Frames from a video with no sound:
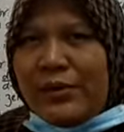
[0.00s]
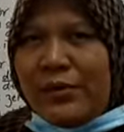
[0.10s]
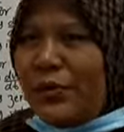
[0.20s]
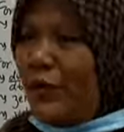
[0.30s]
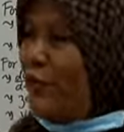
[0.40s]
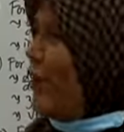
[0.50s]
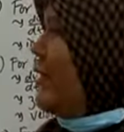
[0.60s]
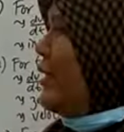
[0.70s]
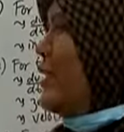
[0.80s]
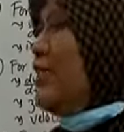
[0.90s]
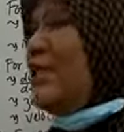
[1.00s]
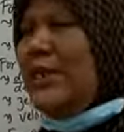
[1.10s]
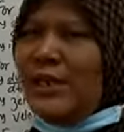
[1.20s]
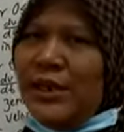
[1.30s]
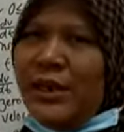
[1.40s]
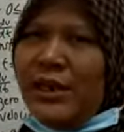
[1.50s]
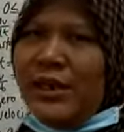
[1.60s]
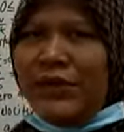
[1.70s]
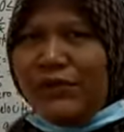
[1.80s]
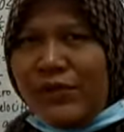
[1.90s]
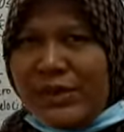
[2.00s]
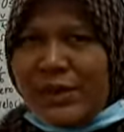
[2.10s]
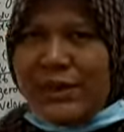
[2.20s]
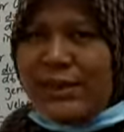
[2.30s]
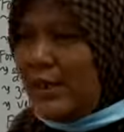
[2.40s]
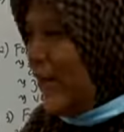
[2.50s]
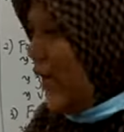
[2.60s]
We've learned this in differentiation.